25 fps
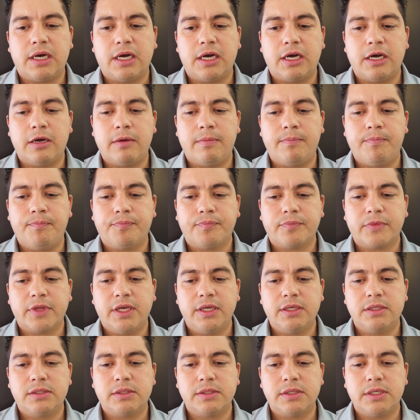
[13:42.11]

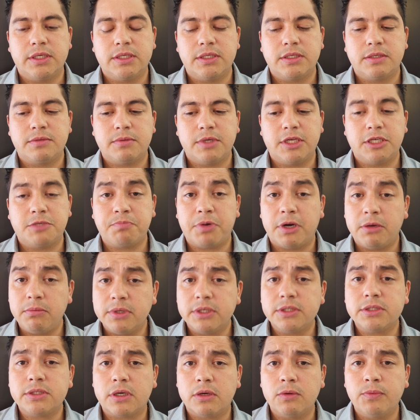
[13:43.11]

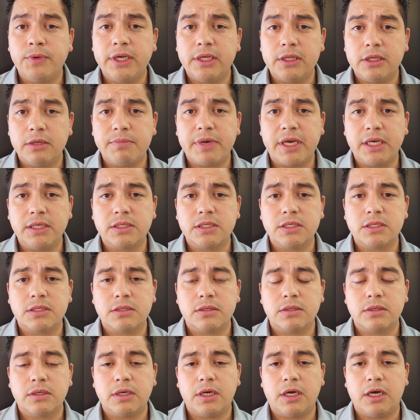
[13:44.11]
published on a weekly
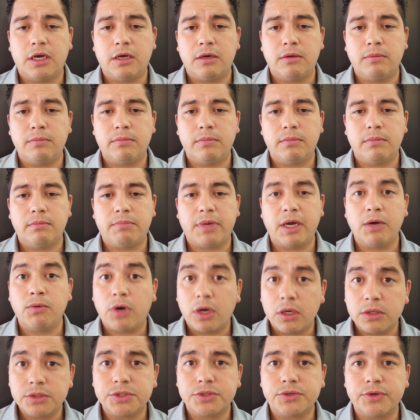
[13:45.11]
basis by
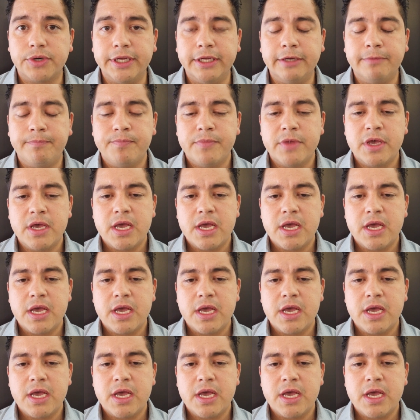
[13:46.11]
Wall Street.